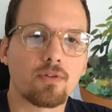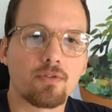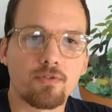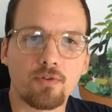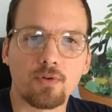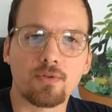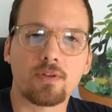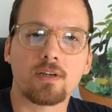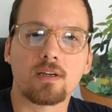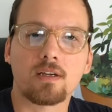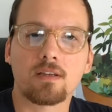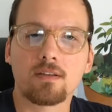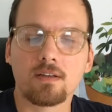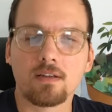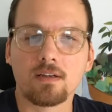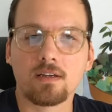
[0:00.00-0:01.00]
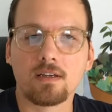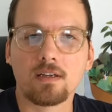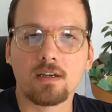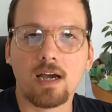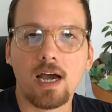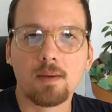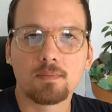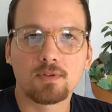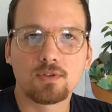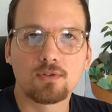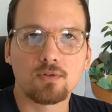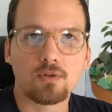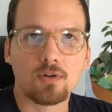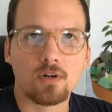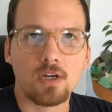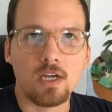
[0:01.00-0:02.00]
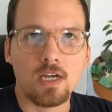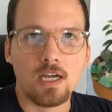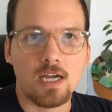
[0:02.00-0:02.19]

through the app store